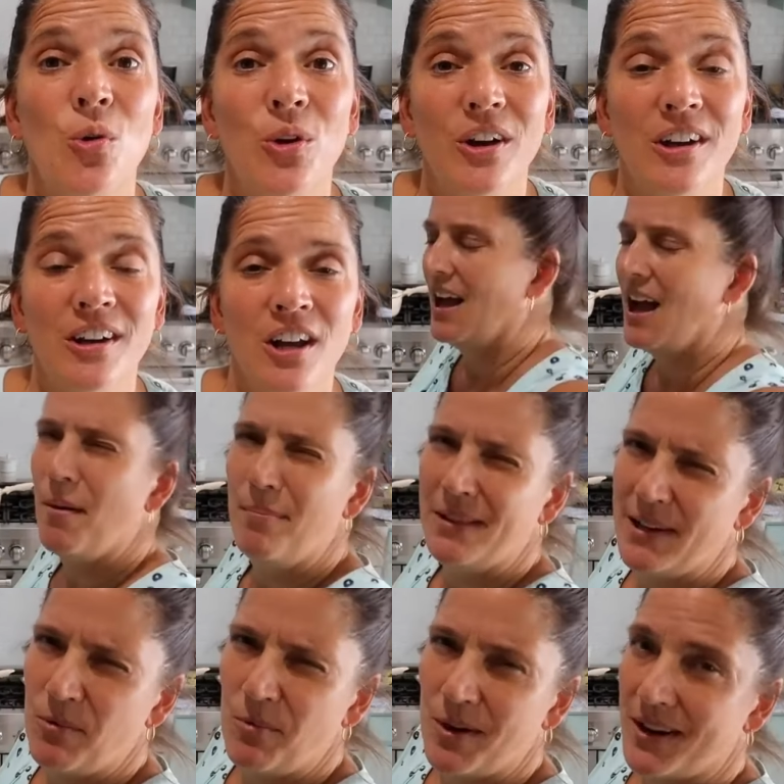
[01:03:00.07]
good. A
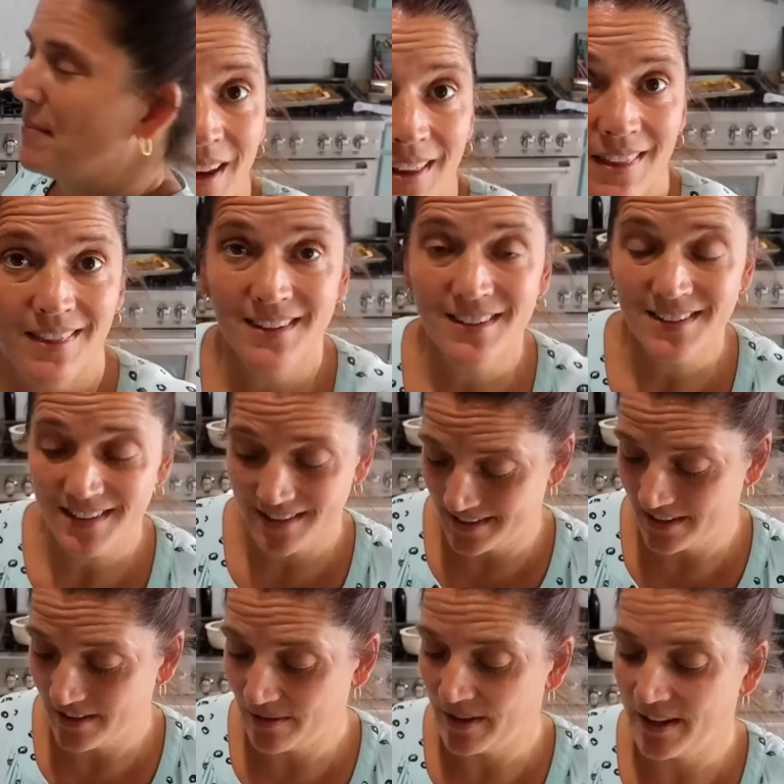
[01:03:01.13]
plate went up. This is
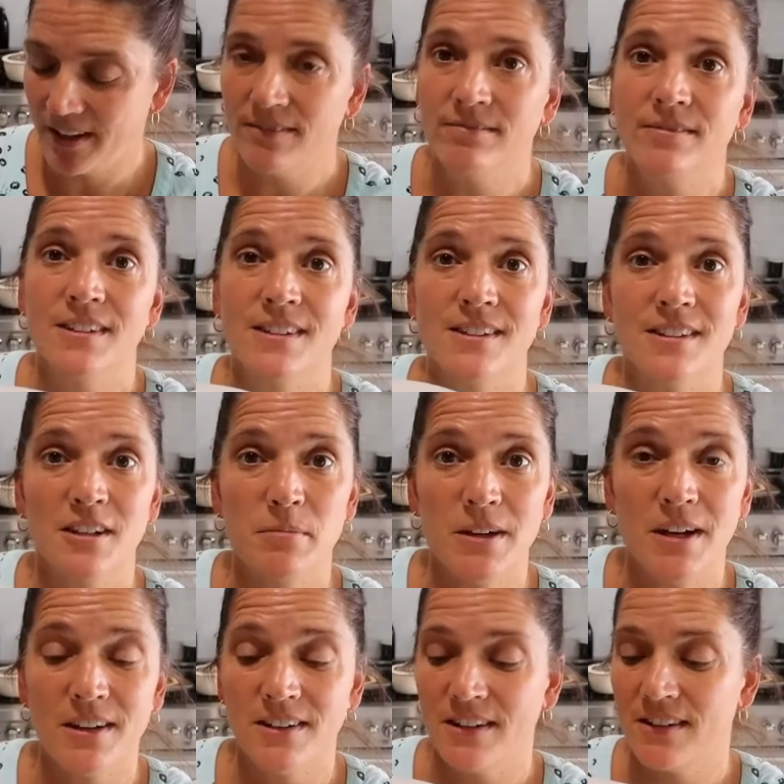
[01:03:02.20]
dinner right here. This is going to be
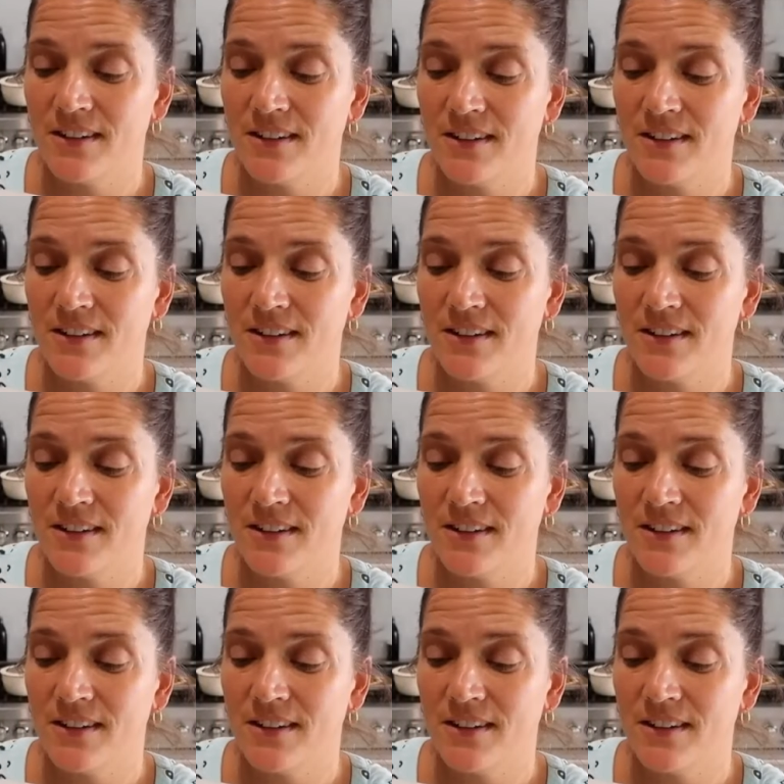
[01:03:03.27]
our dinner.